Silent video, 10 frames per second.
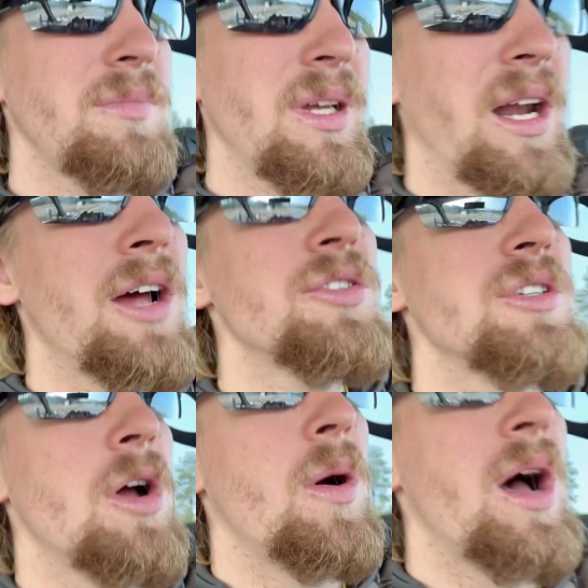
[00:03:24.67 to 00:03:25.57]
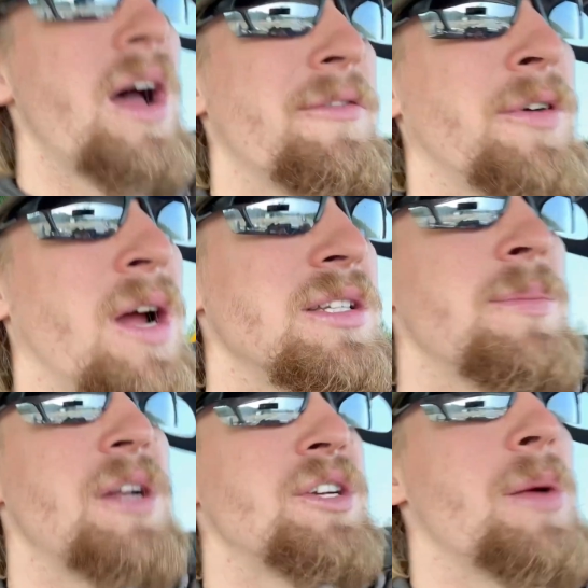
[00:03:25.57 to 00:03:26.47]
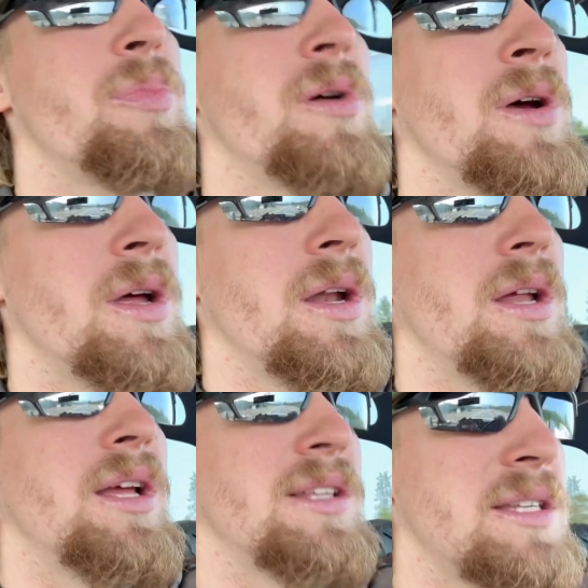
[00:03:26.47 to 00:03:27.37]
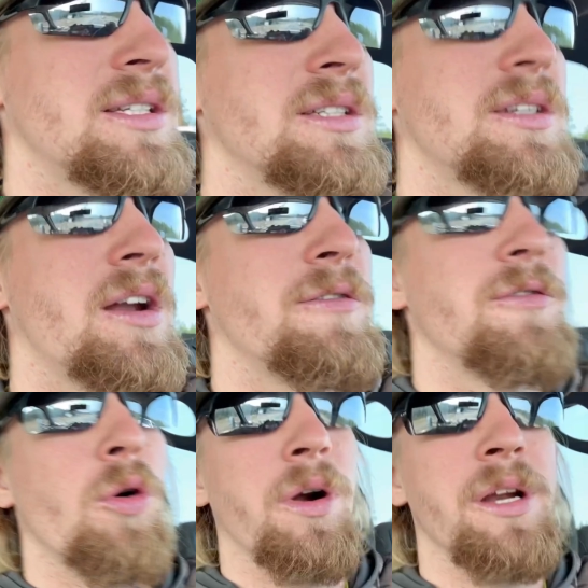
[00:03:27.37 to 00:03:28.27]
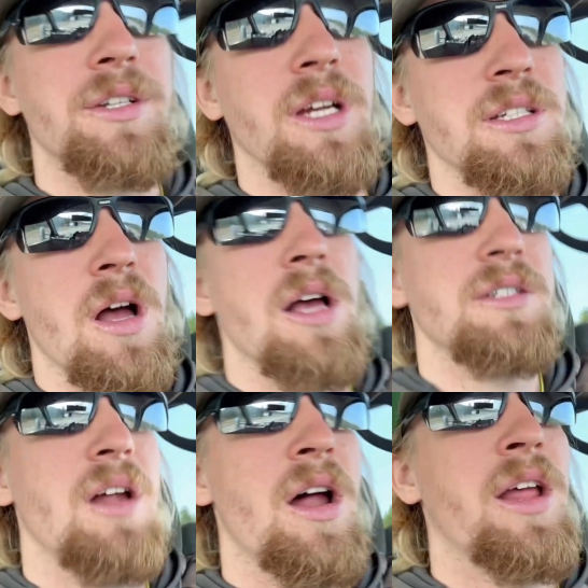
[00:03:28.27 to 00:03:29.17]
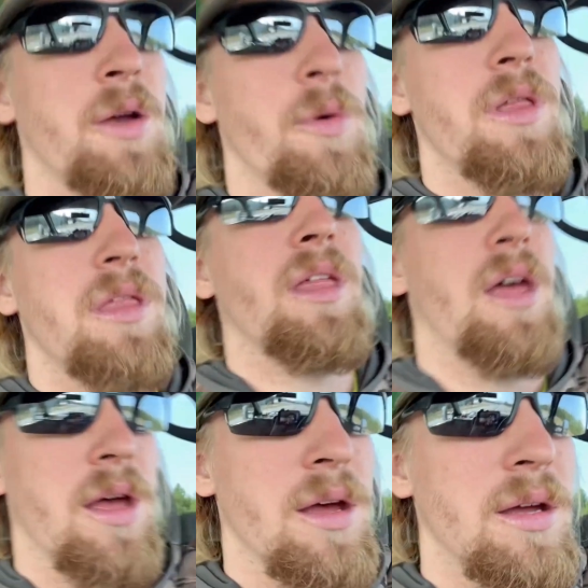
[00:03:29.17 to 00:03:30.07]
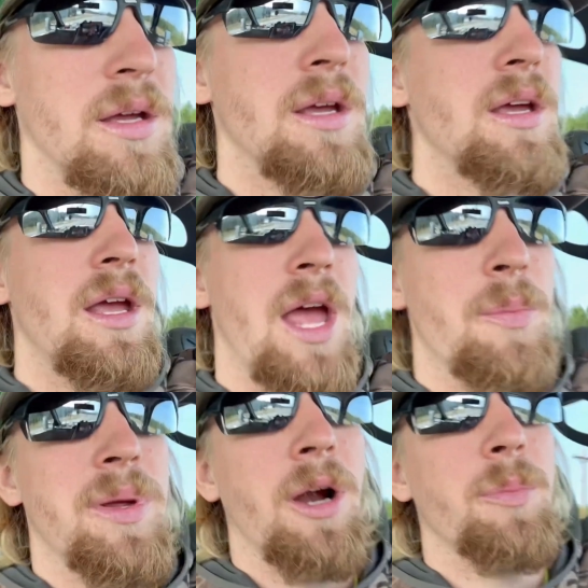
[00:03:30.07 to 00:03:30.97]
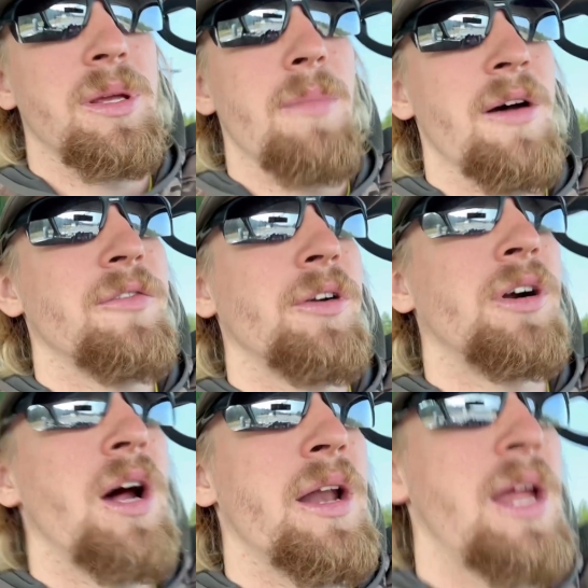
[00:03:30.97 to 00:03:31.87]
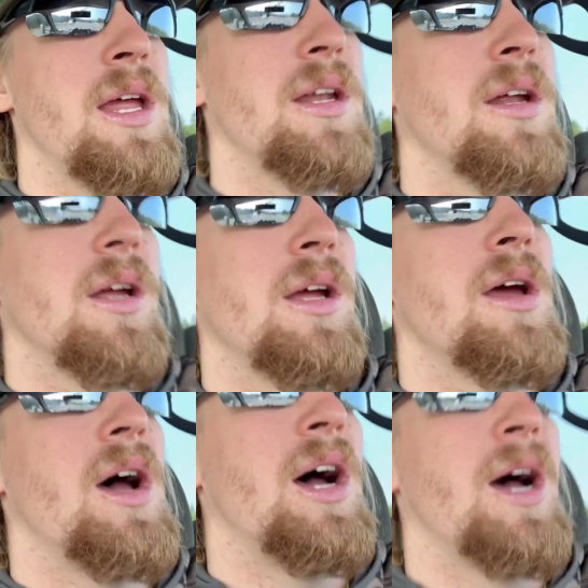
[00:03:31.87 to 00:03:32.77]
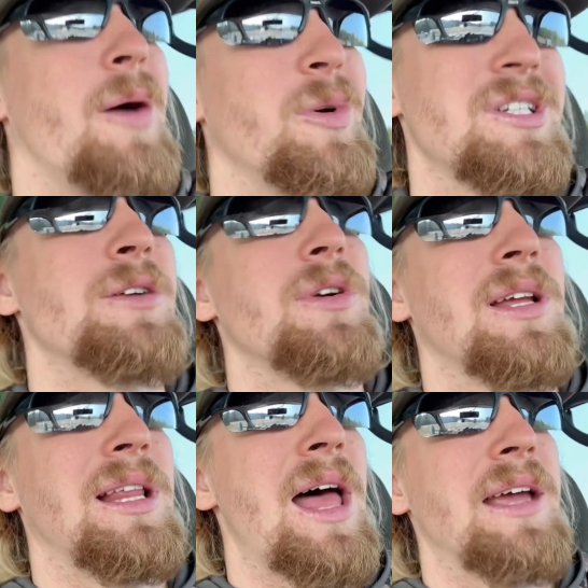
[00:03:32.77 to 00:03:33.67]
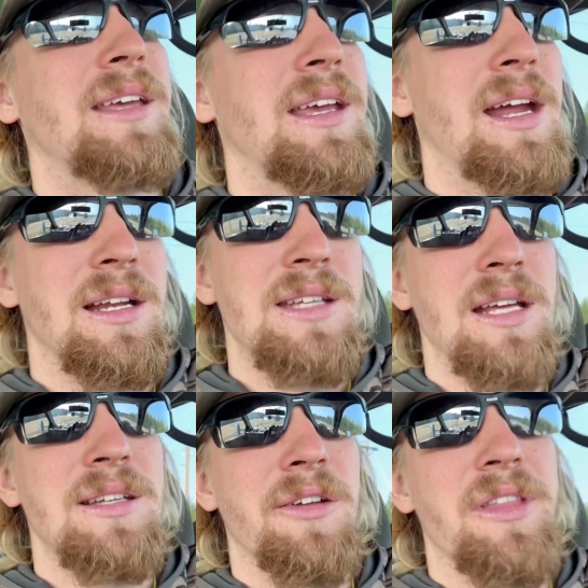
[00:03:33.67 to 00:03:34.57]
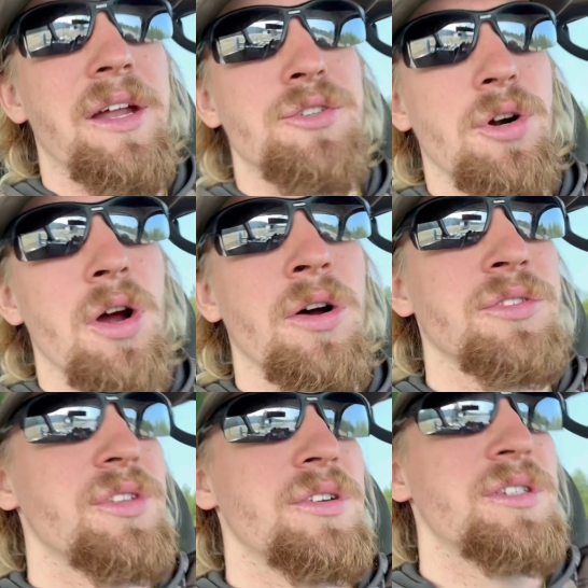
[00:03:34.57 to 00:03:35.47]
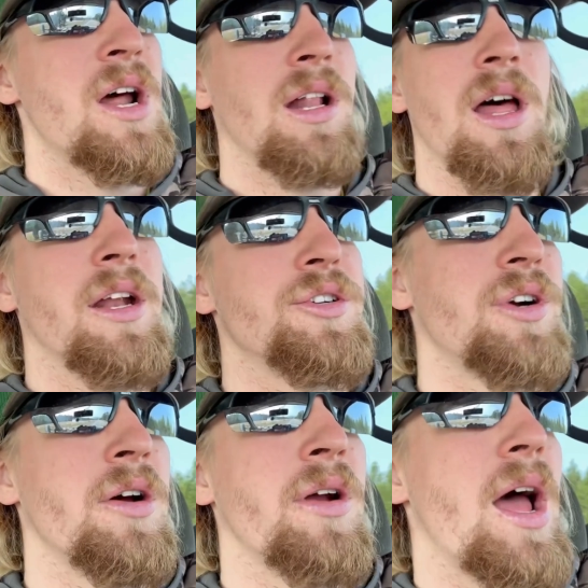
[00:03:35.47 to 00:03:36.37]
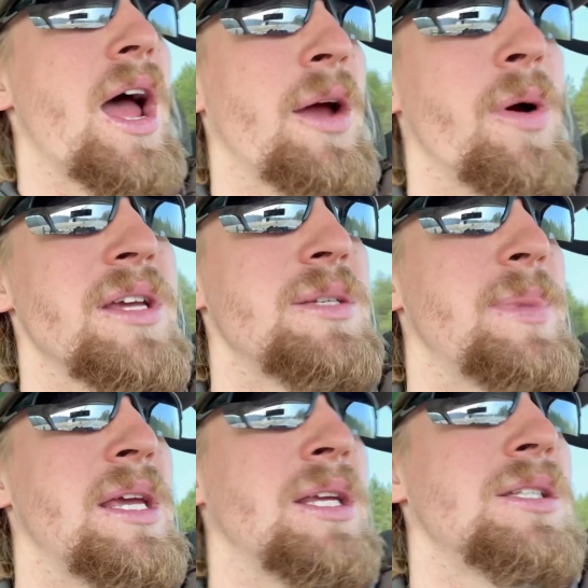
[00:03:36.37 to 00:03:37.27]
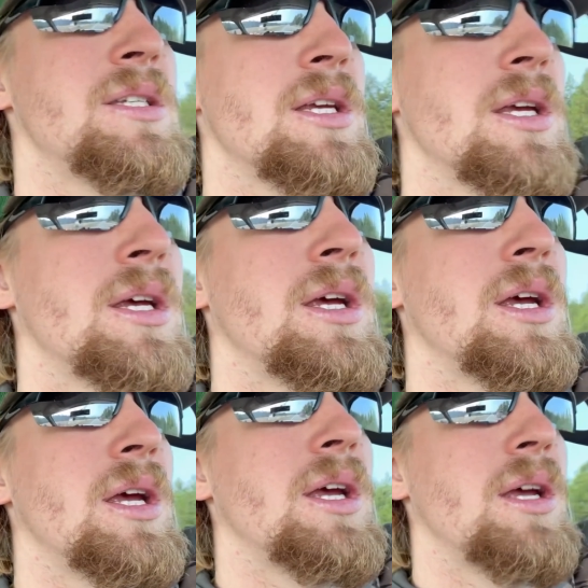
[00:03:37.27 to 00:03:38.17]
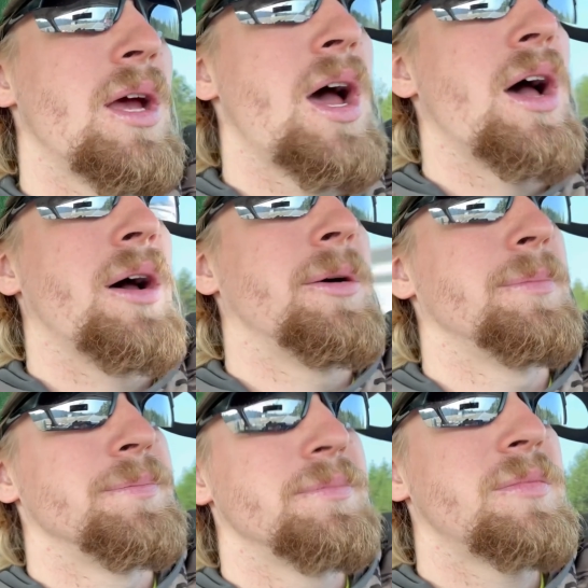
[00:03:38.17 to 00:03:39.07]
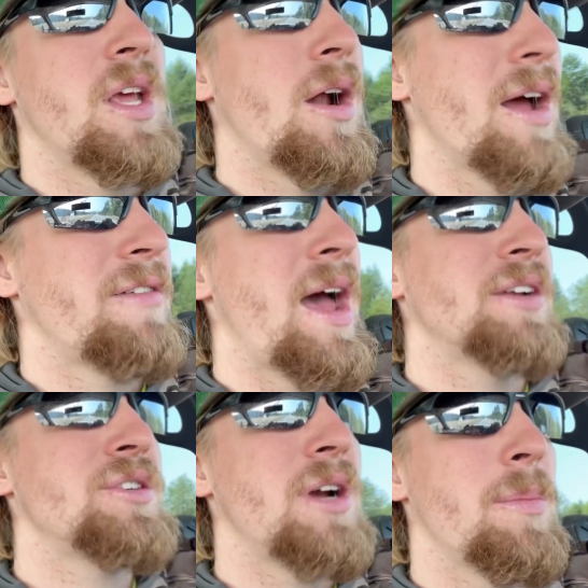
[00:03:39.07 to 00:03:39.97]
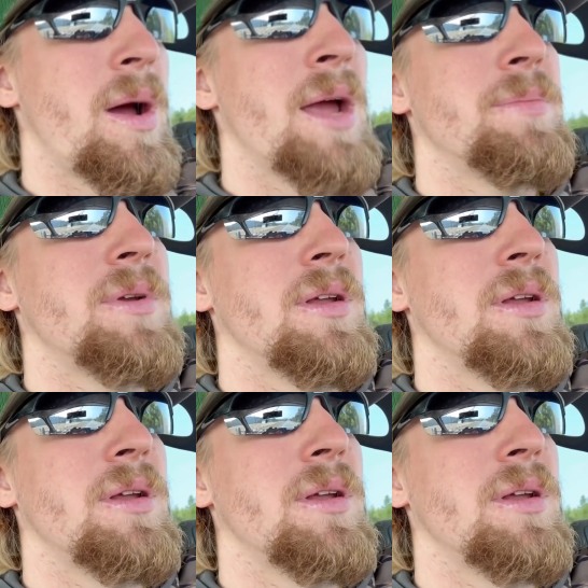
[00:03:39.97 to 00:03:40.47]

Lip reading: And I also, I forgot to mention, this thing's got a 4-inch exhaust on it with the MBRP muffler on it. Which I really like. It kind of takes out that drone, so there's not a lot of drone at highway speeds. You know, I've had straight piped